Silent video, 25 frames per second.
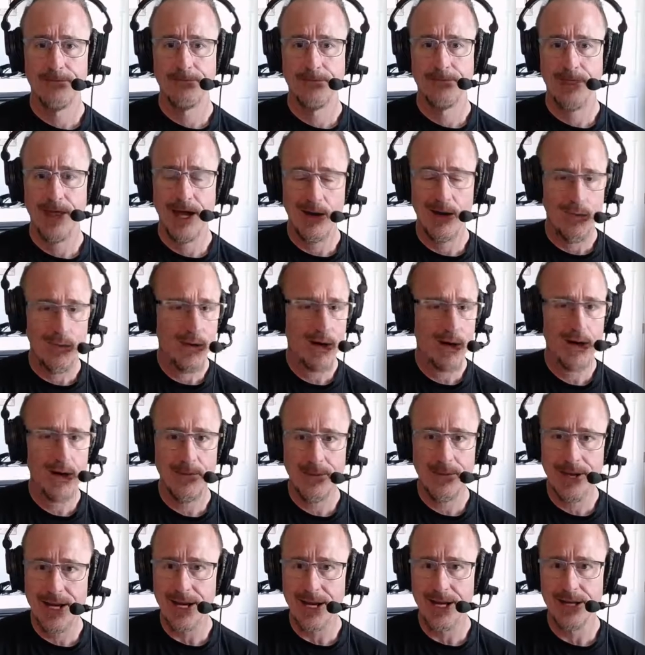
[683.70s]
at where
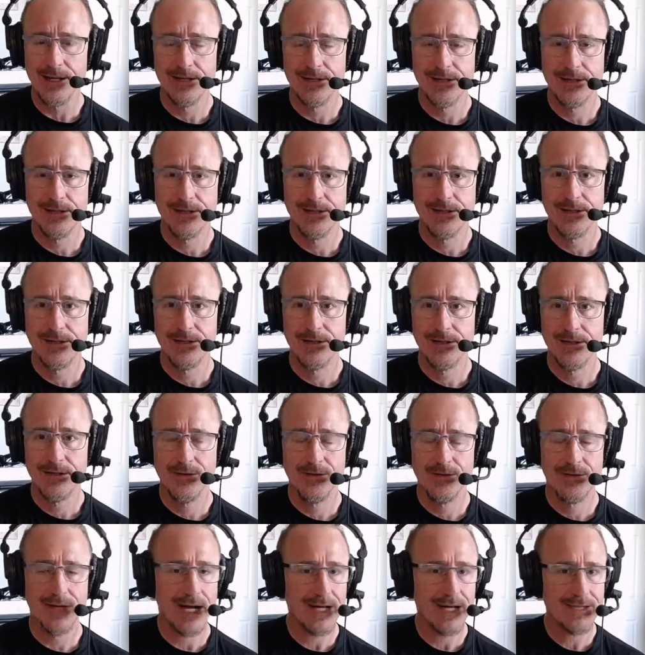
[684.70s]
I'm at. You
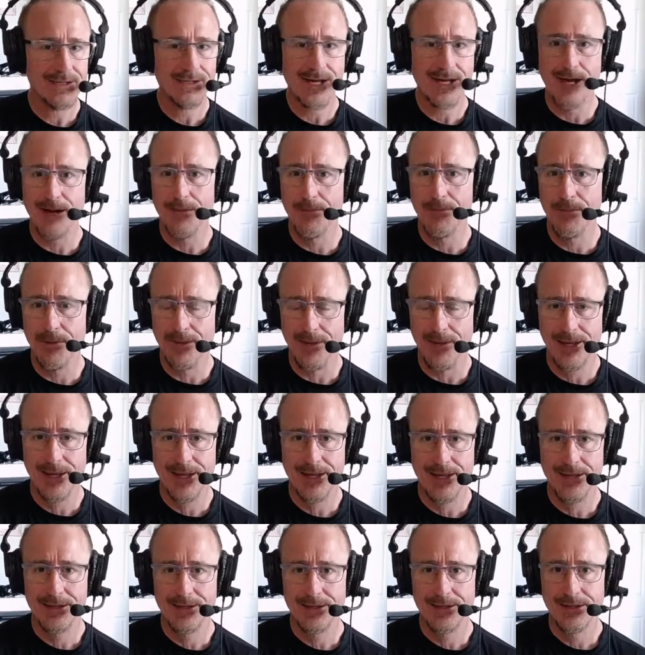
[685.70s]
know, God's got a
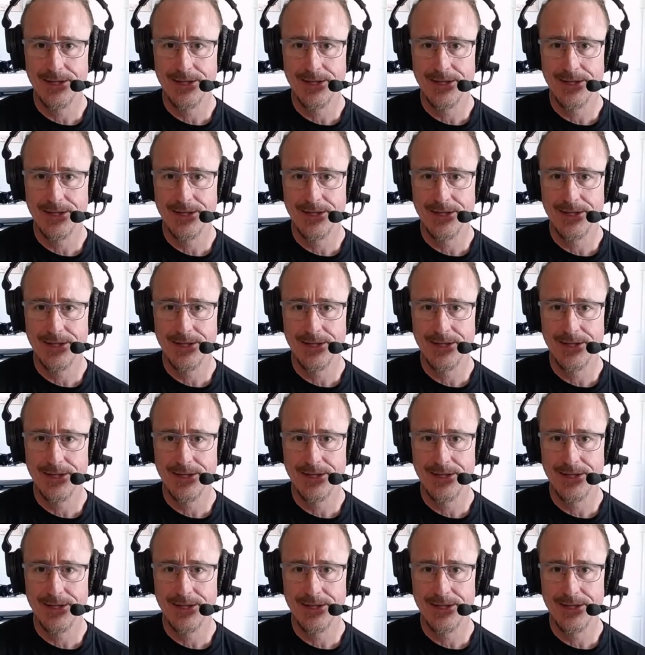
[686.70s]
plan.